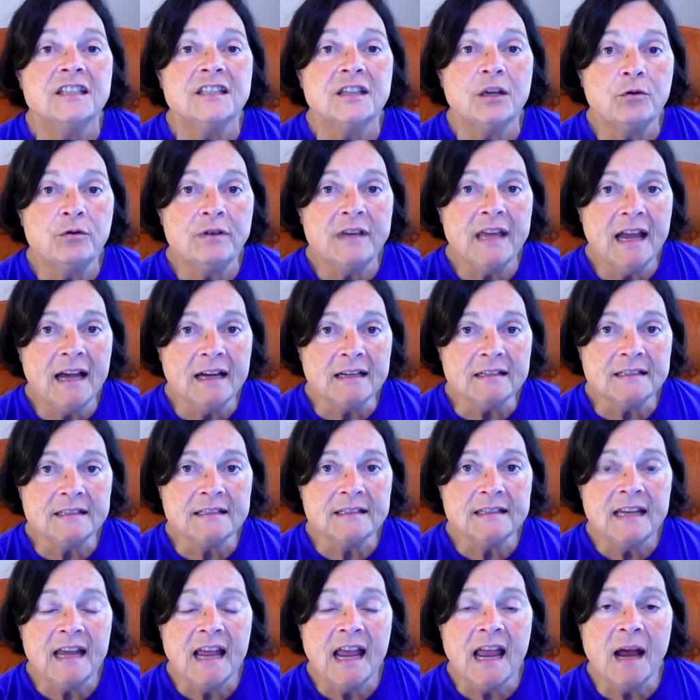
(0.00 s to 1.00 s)
So,
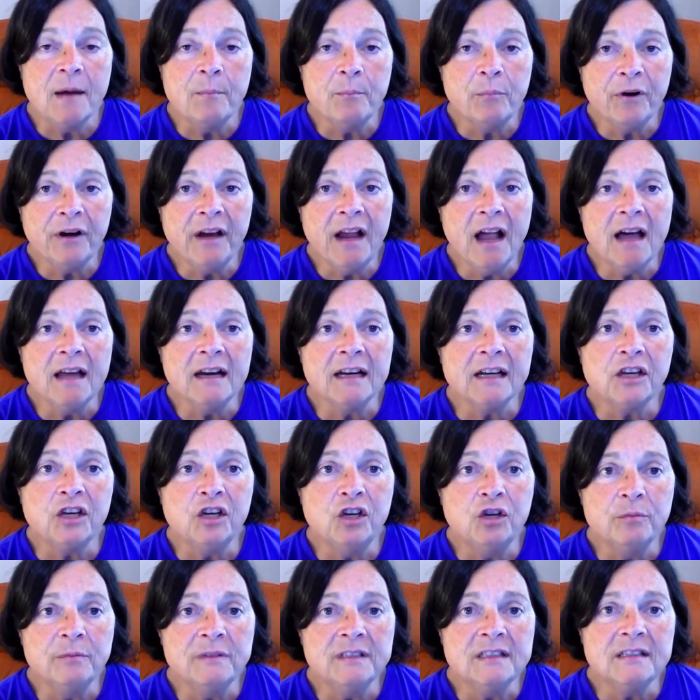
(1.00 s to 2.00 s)
yes, embryonic
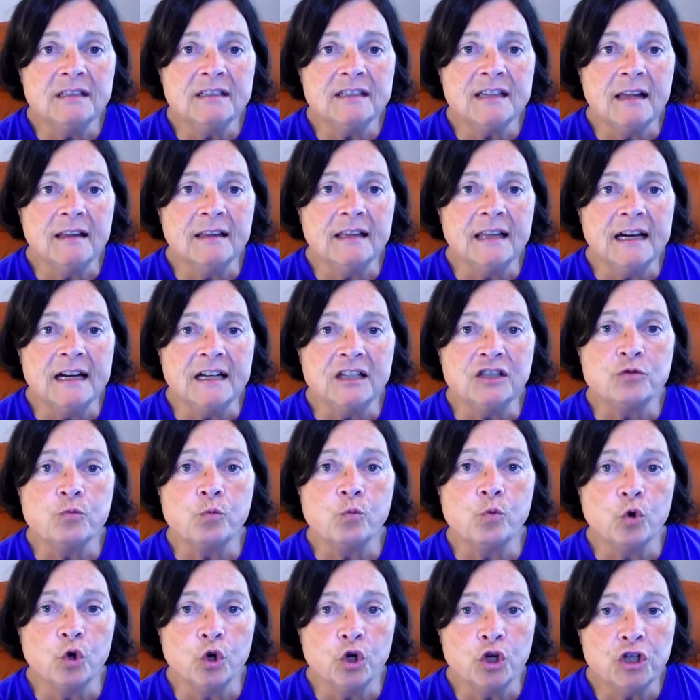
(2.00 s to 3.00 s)
human cell lines
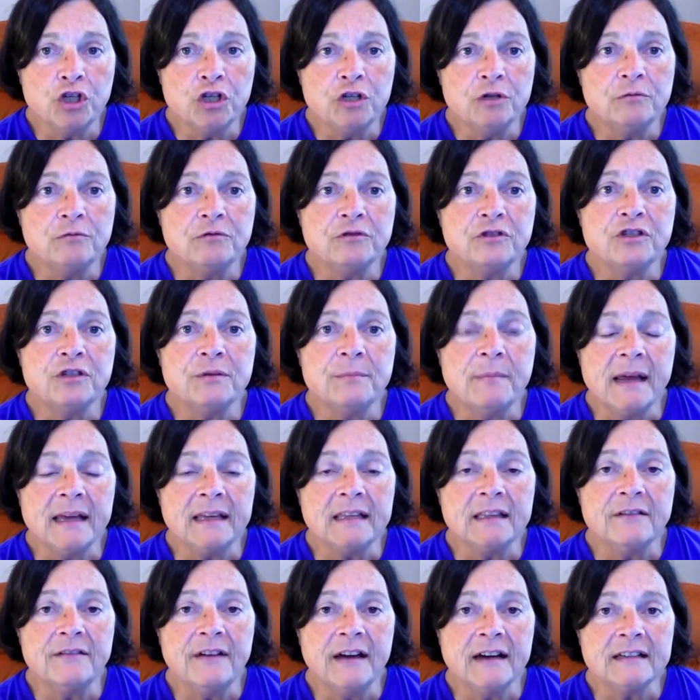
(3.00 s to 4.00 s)
were used to
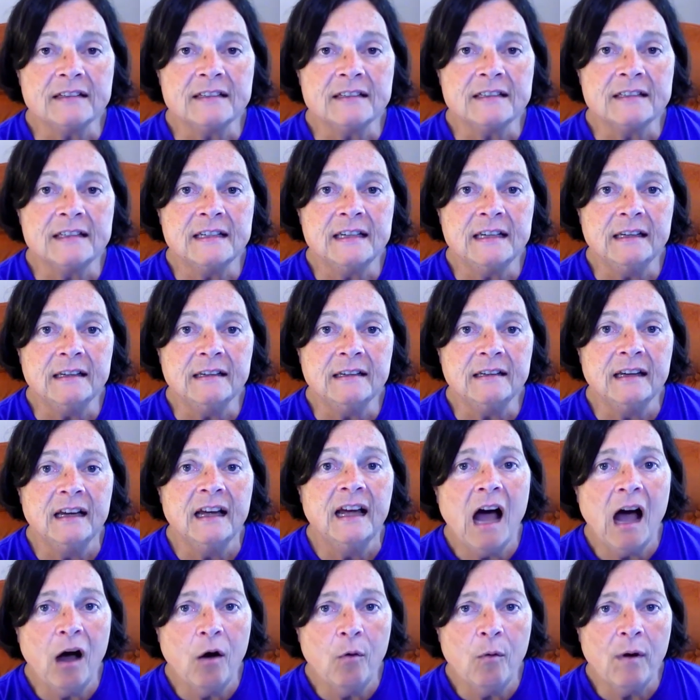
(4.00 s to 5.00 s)
make the vaccine.
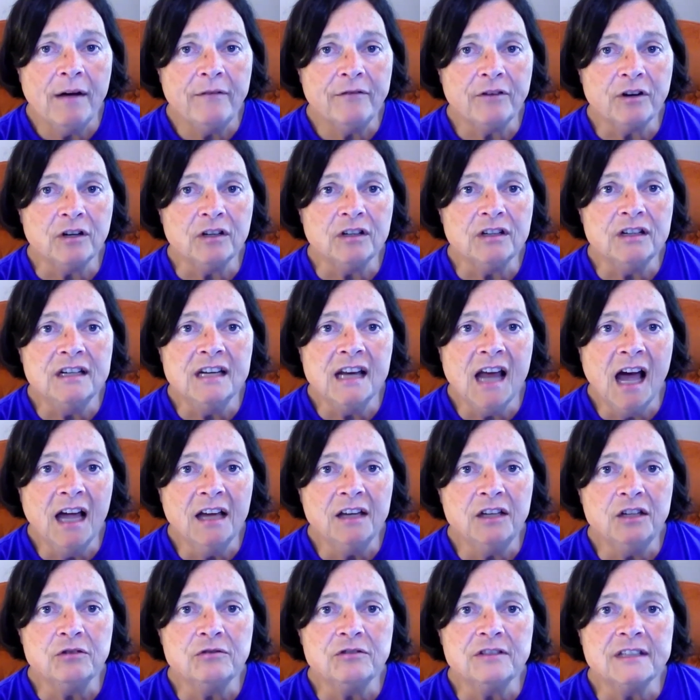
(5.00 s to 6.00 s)
However,
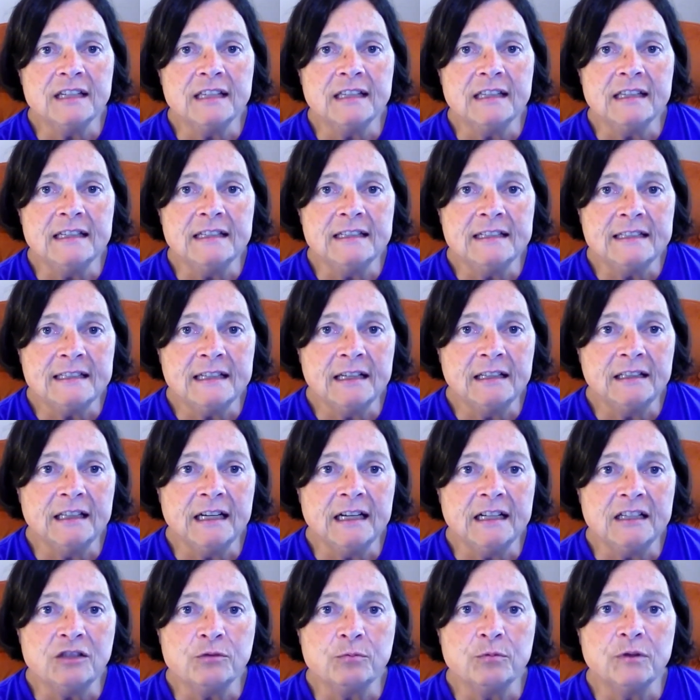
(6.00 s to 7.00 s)
not using these cell
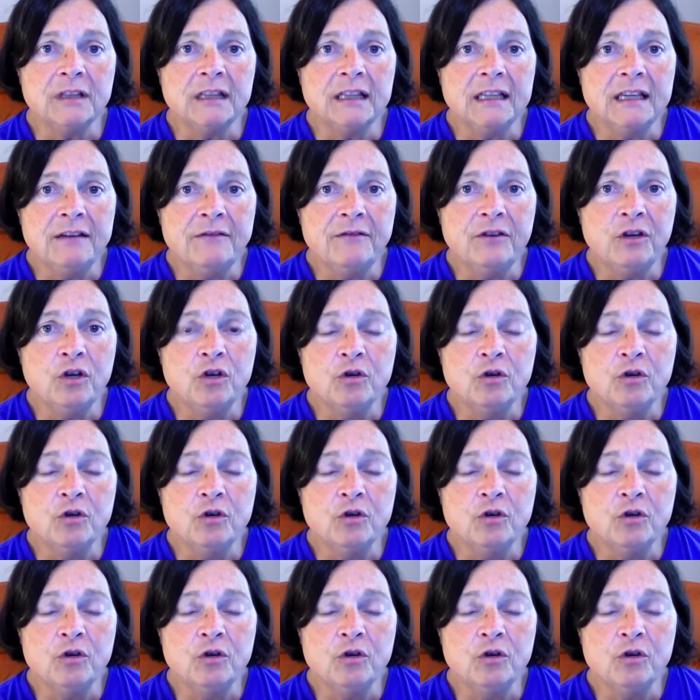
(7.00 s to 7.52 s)
lines would leave